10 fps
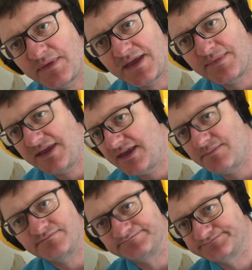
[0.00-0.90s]

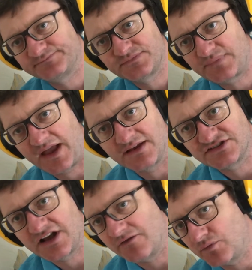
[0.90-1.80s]
maybe hang a
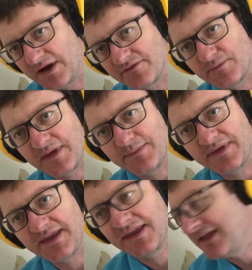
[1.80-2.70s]
shelf, whatever it may
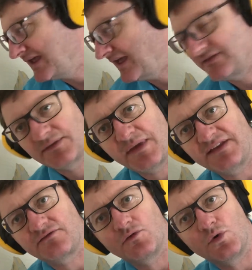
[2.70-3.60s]
be. If it's a
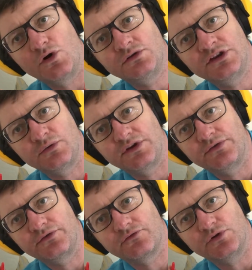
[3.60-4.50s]
masonry rawl, you want to
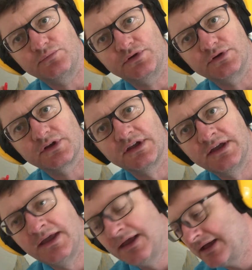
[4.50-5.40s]
use a rawl plug.
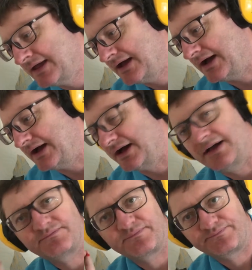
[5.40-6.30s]

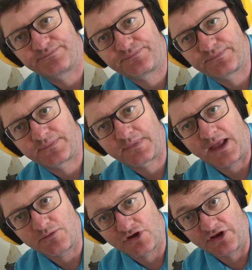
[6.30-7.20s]

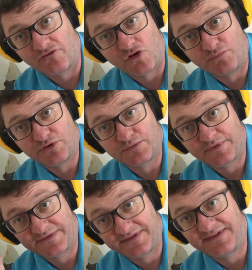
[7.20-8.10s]
I'm calling it rawl plug
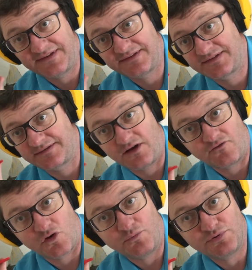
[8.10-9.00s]
because this is a
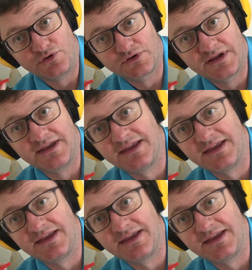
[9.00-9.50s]
rawl plug.